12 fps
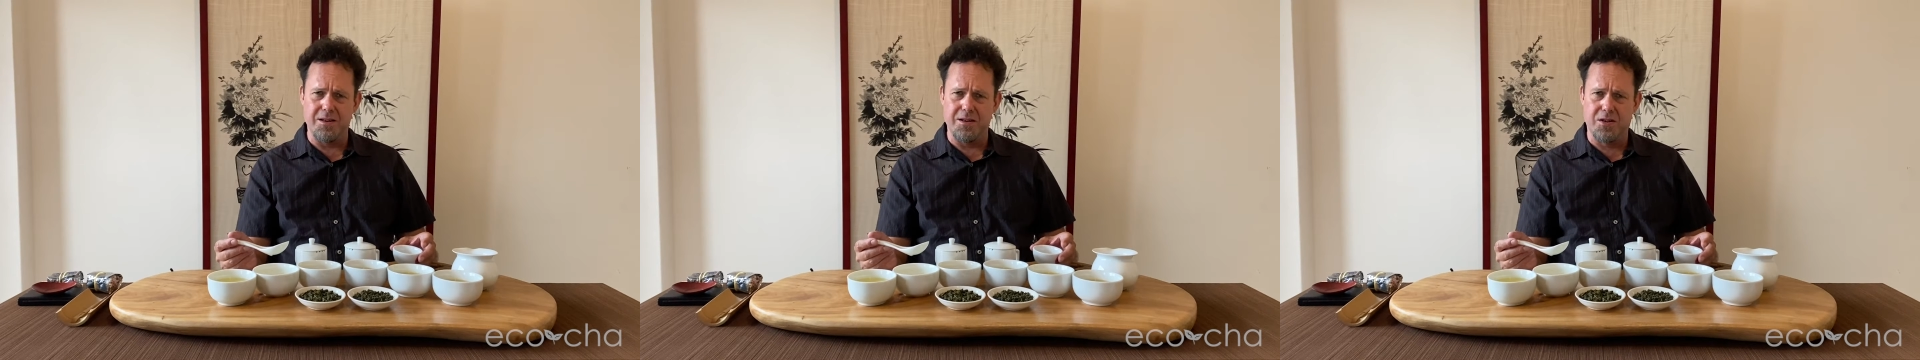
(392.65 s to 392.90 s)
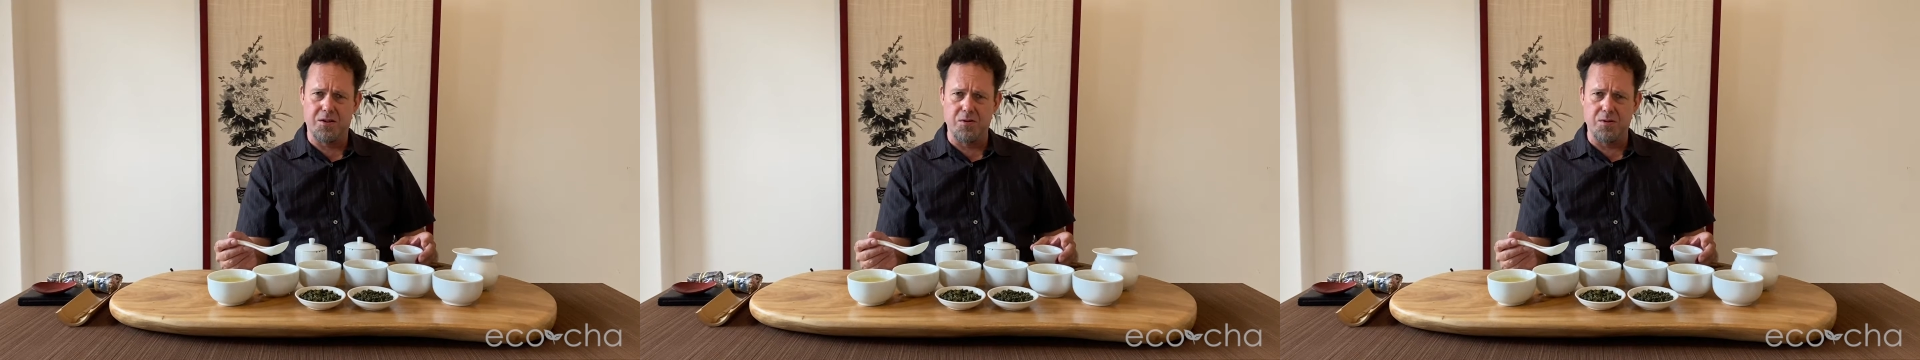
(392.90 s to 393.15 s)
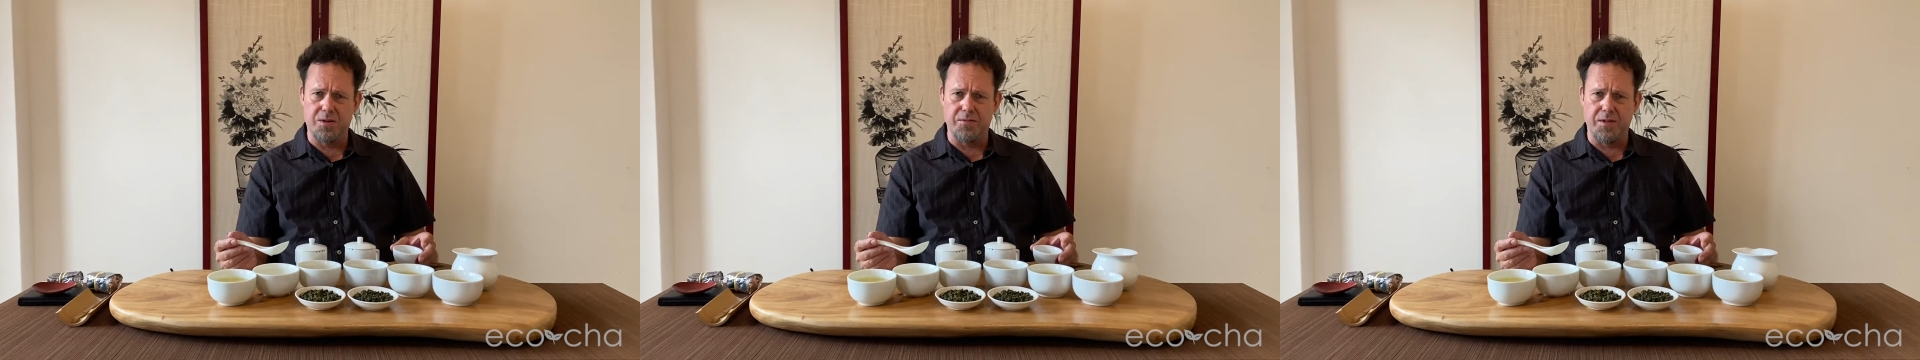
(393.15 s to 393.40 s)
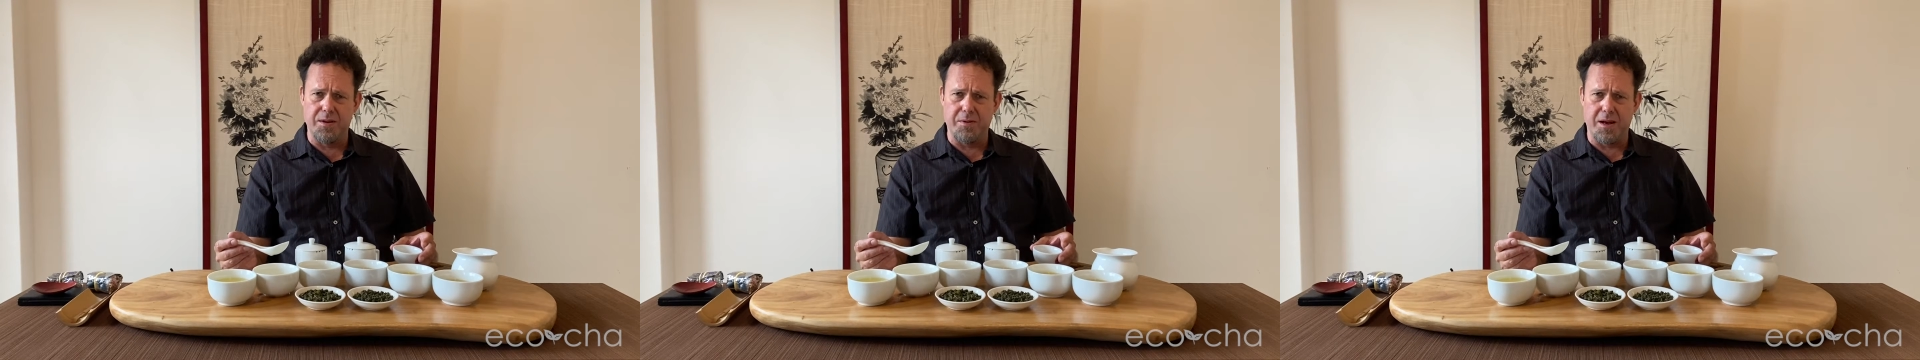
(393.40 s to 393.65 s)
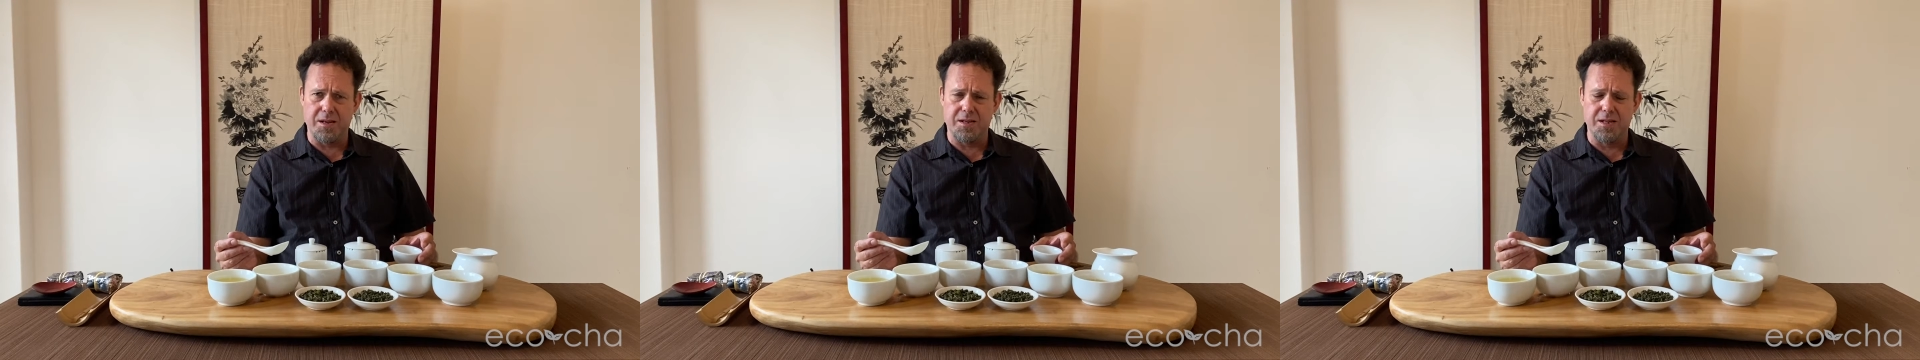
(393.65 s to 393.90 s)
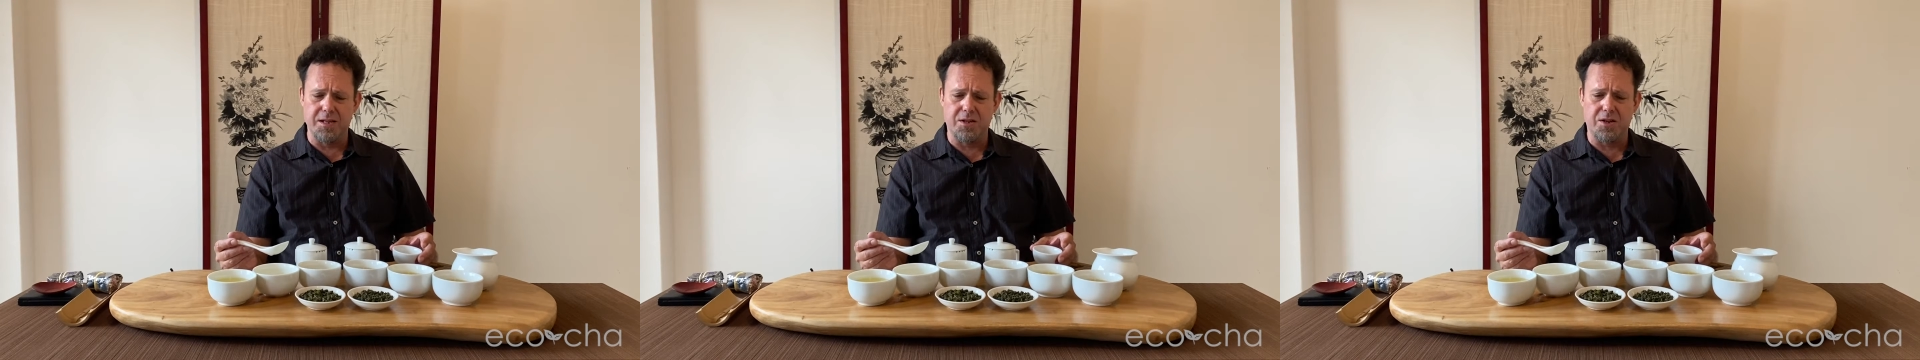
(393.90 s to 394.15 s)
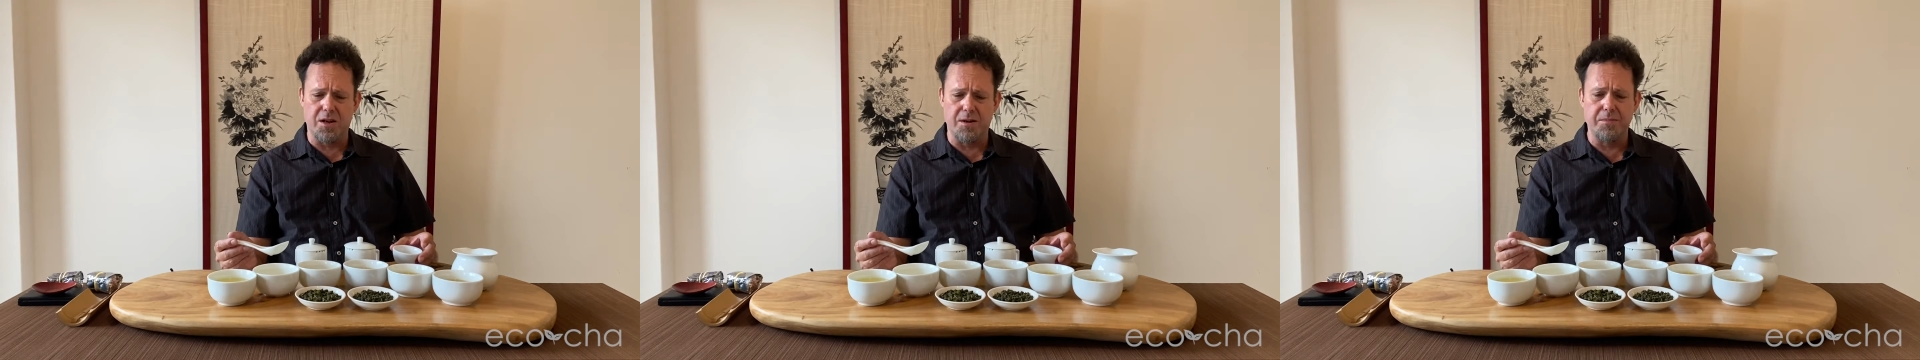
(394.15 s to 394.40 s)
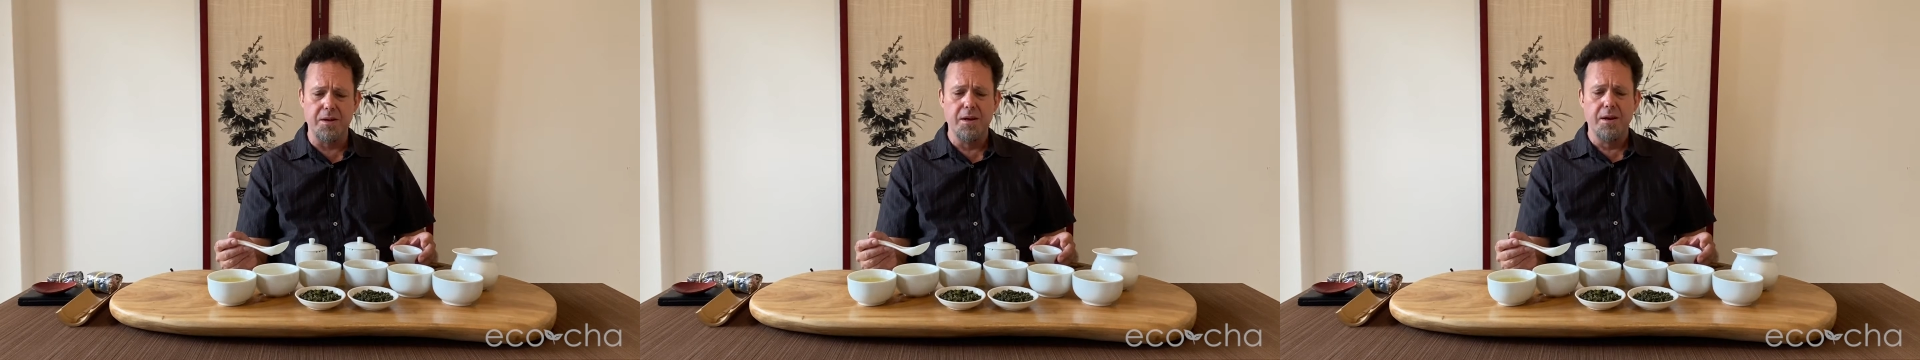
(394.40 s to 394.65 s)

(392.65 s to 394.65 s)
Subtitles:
exclusively buys Lishan,